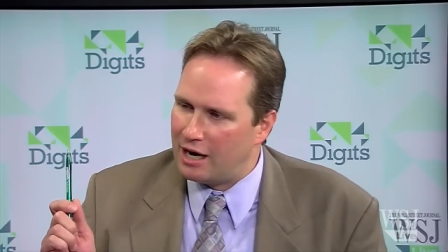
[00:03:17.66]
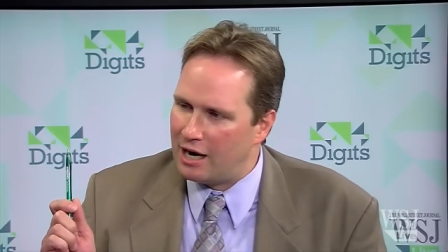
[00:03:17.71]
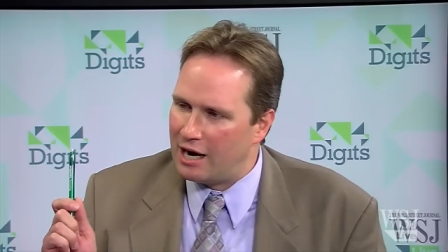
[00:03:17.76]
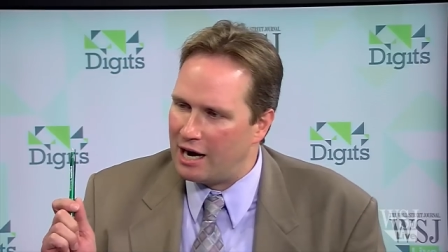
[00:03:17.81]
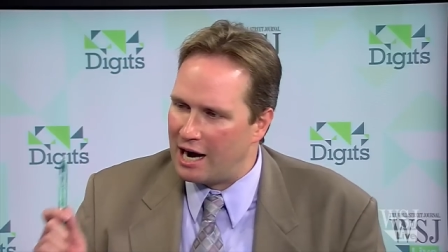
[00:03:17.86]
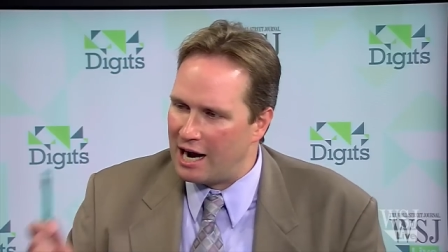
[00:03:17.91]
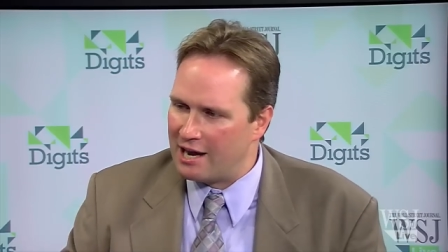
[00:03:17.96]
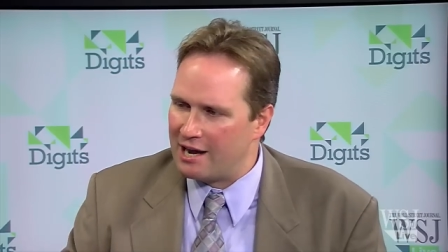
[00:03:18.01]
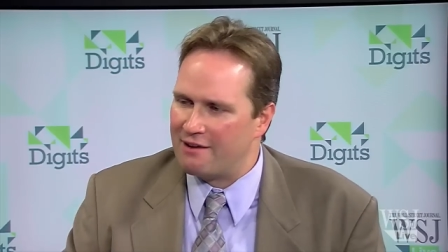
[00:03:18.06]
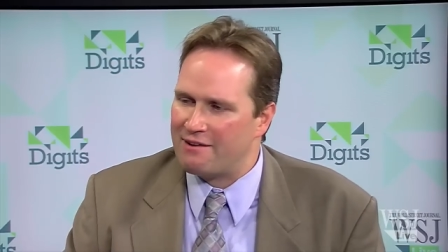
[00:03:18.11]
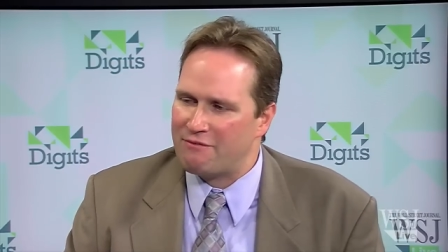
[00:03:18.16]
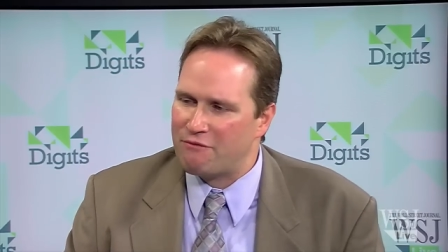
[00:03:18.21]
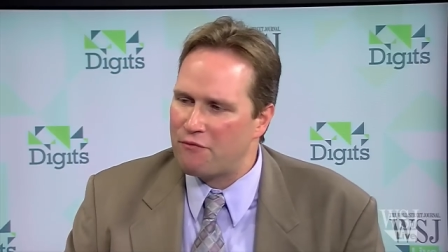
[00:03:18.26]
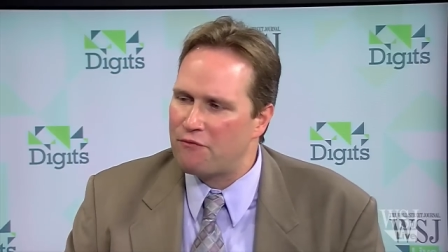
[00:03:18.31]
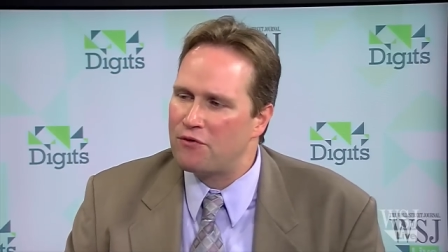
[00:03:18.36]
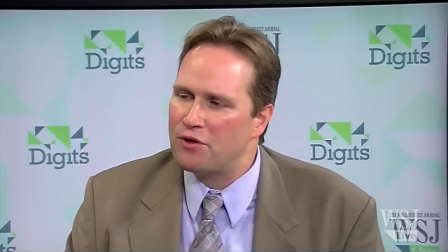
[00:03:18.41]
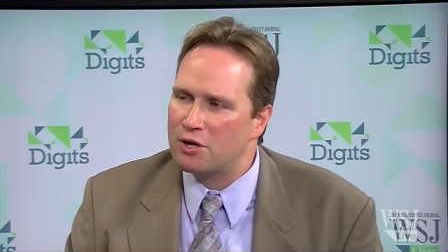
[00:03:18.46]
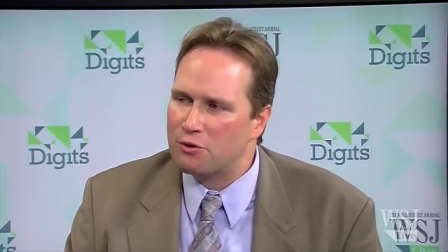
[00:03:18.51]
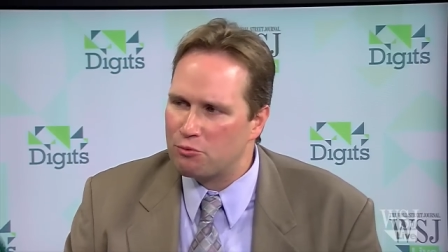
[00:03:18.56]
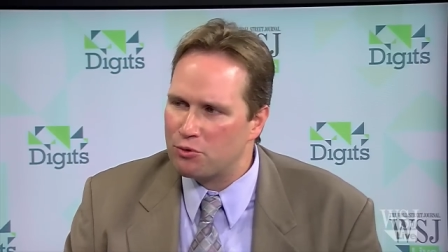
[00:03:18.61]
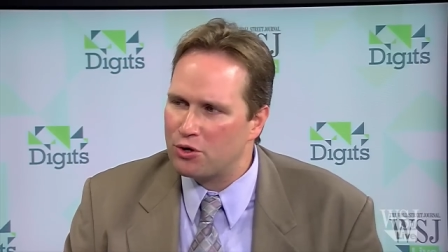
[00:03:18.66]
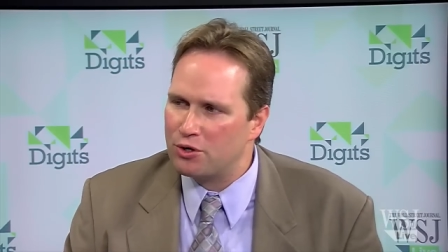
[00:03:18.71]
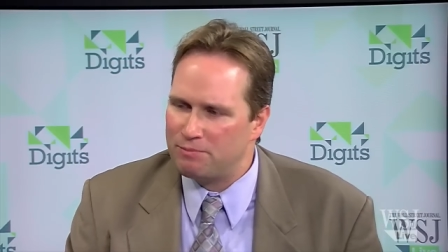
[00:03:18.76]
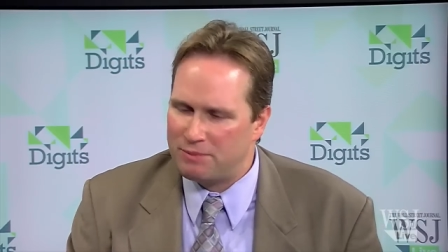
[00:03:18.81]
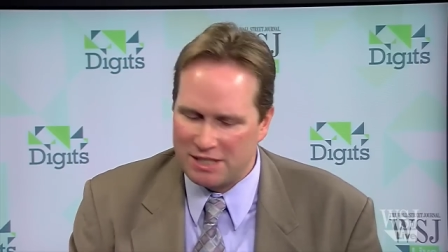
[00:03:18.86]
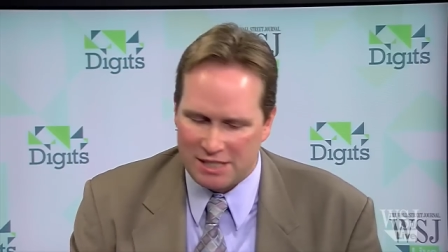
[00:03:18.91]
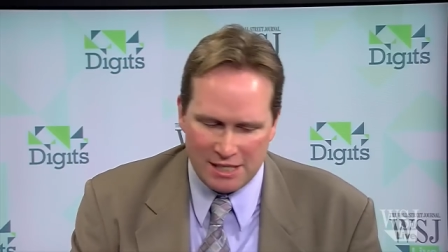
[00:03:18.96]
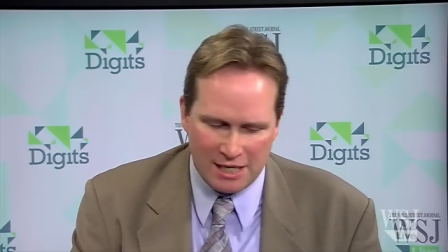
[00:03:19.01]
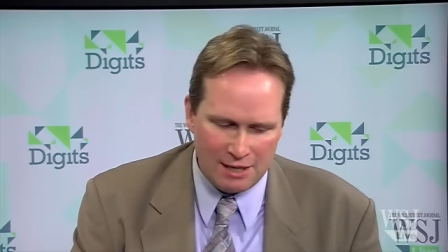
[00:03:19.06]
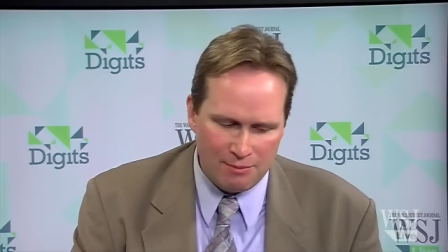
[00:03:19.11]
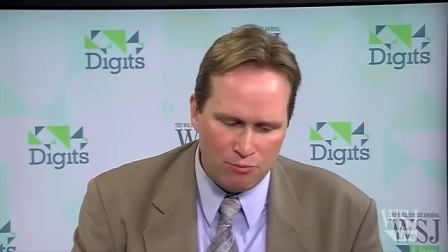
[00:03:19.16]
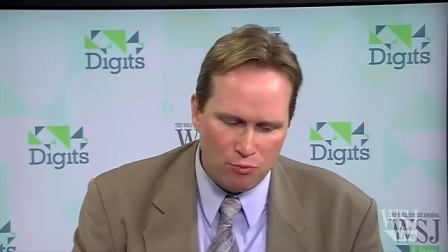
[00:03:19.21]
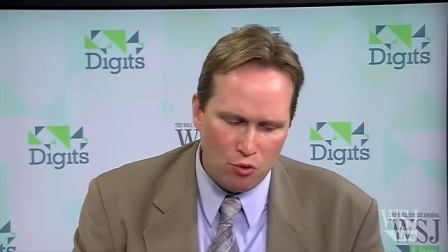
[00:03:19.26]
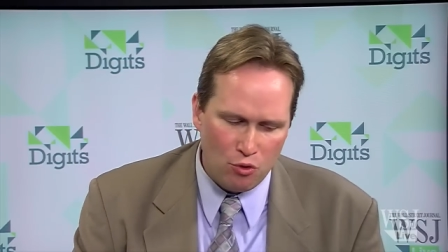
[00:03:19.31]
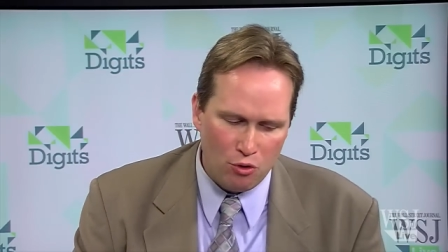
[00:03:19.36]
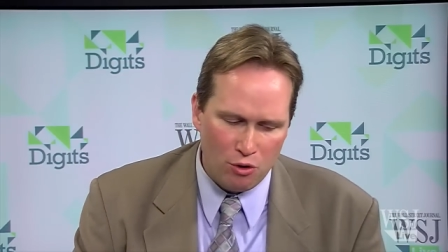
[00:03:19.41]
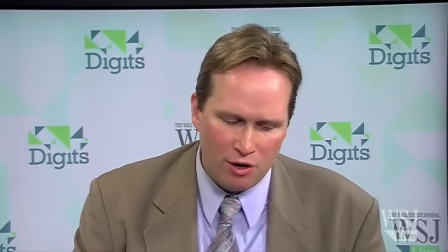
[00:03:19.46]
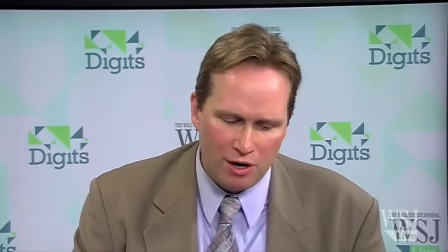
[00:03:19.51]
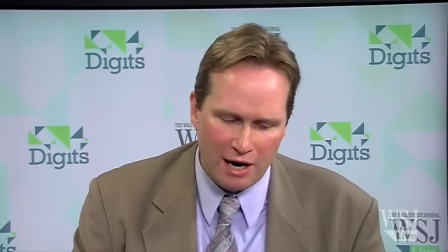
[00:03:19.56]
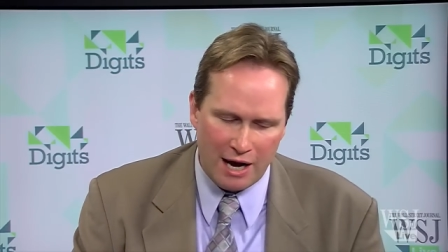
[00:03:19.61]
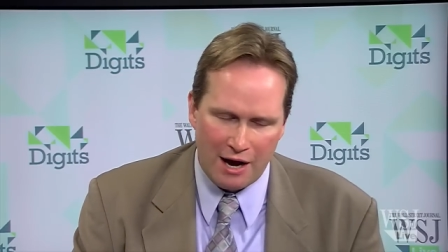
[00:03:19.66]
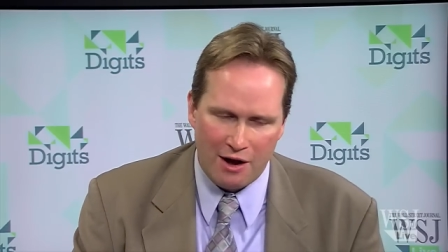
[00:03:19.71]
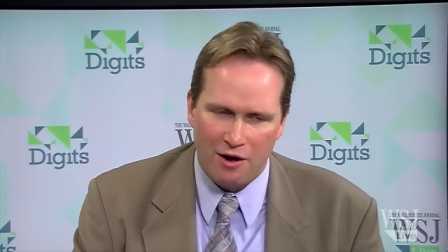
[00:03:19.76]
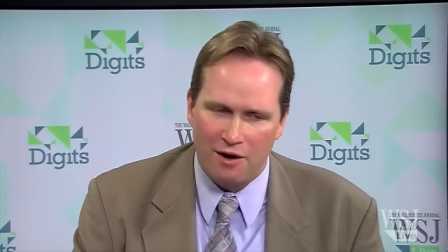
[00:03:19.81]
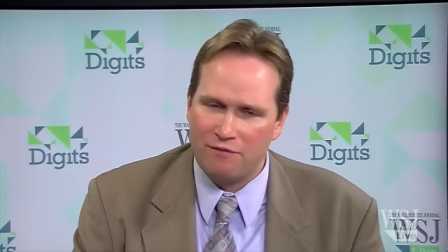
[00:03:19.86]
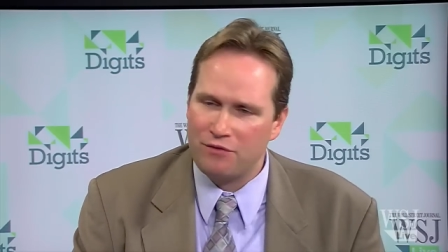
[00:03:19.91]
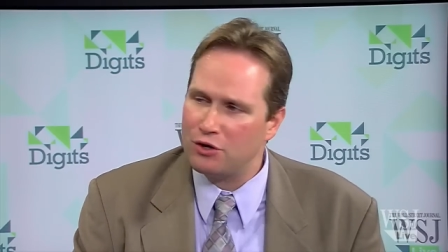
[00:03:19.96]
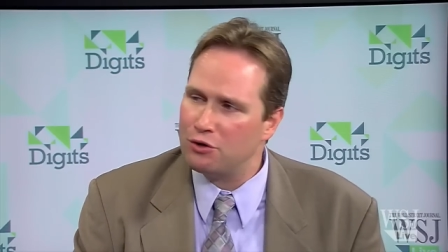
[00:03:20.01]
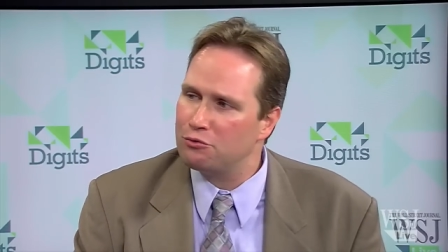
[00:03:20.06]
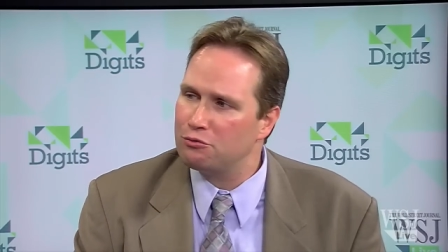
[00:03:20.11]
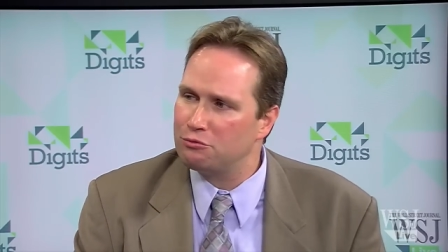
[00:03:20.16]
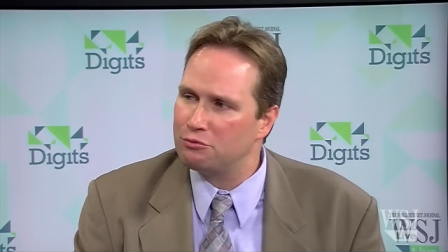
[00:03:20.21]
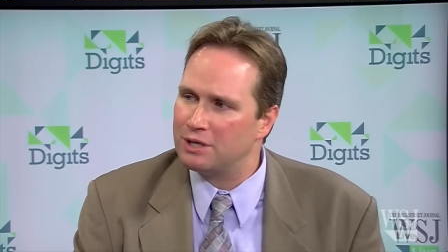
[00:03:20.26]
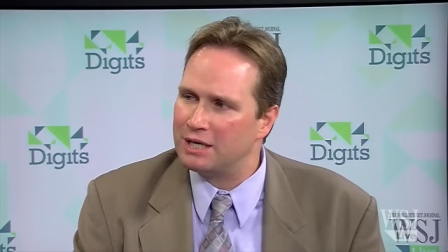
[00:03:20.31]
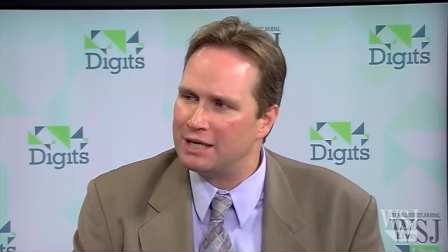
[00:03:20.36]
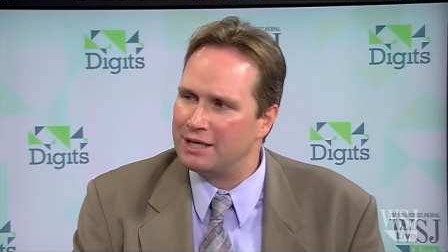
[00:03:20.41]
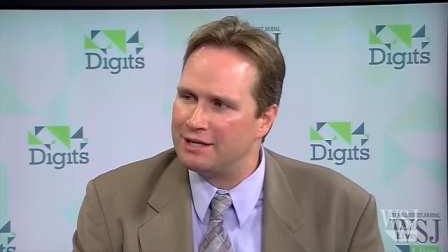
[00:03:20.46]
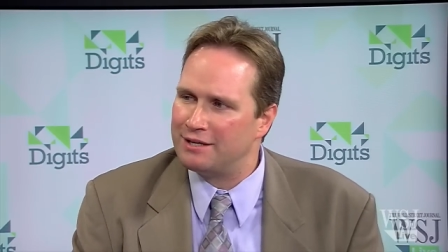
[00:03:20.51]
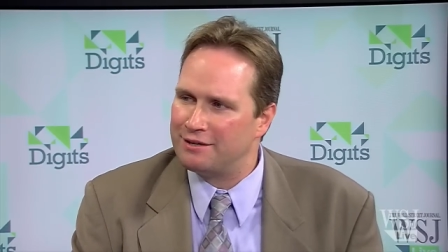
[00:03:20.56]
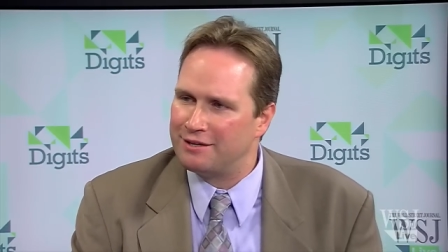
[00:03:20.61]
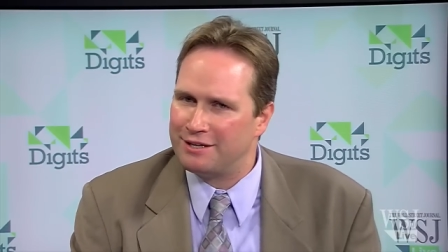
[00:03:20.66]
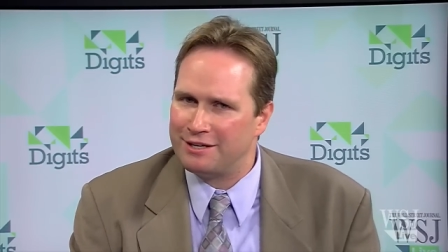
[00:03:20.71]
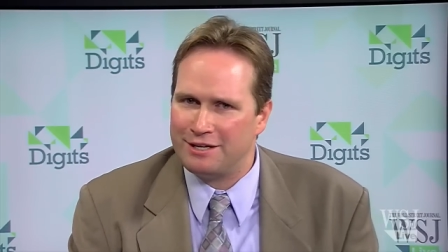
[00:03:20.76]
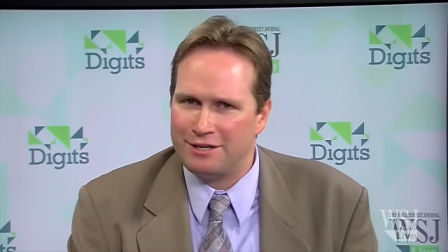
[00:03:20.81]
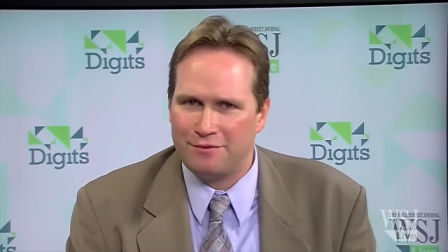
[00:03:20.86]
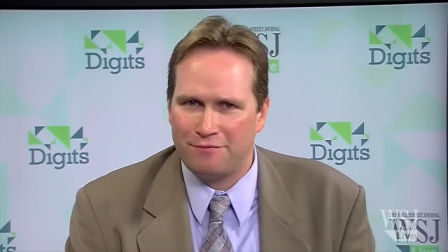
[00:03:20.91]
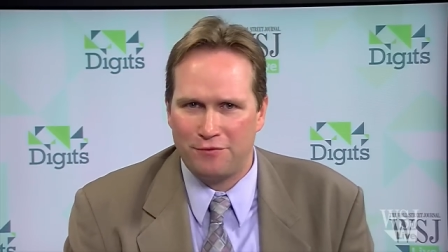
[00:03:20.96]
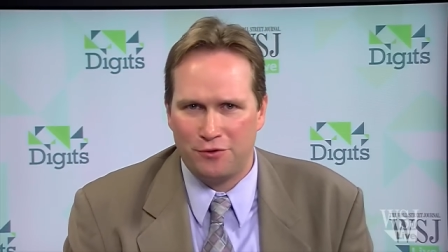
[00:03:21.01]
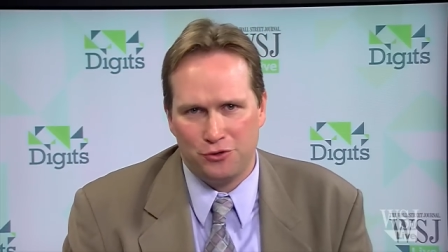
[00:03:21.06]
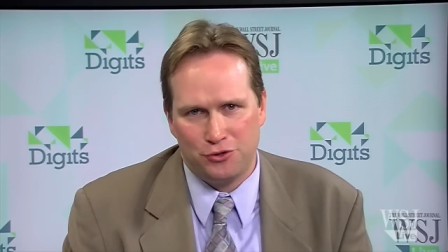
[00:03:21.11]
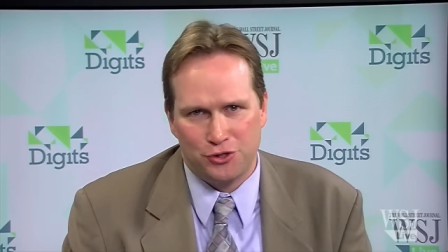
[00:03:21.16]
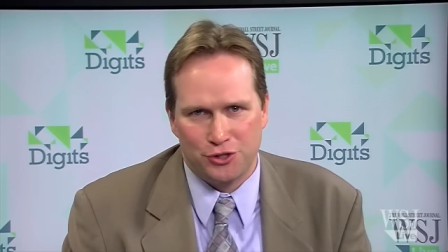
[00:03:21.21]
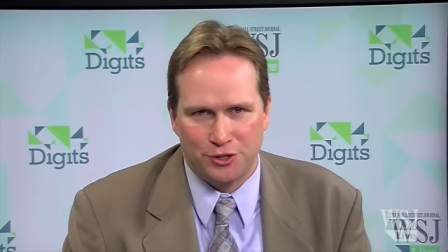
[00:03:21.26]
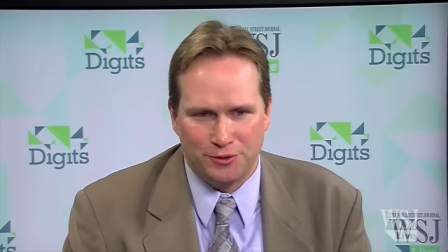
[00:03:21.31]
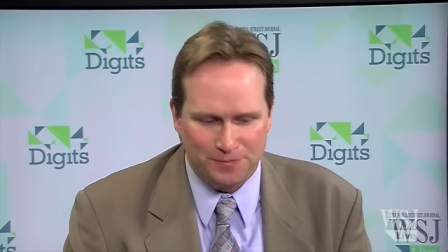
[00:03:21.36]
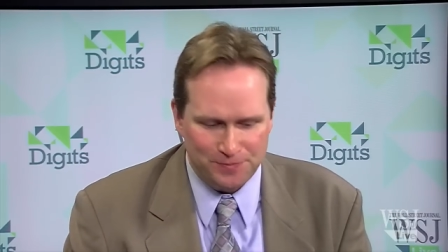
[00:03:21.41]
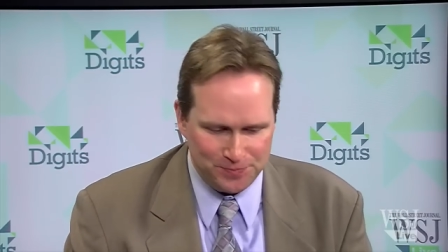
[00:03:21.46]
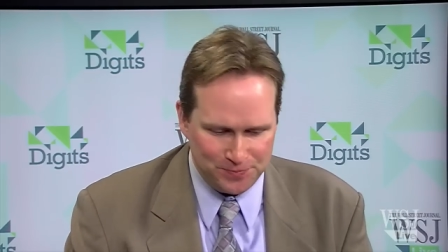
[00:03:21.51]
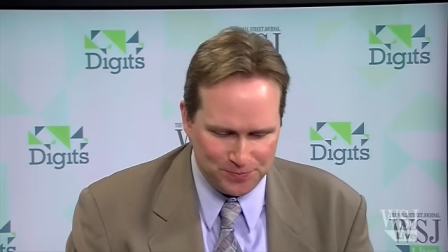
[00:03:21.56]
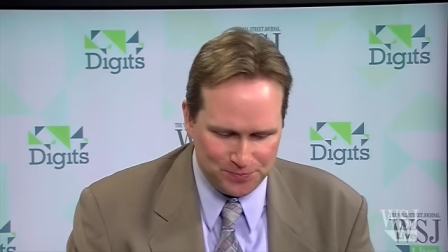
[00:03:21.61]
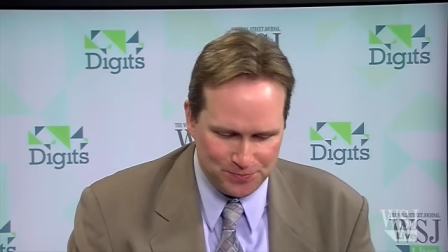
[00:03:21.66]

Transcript: uh, I have a feeling we're going to be seeing more of you in, in the future.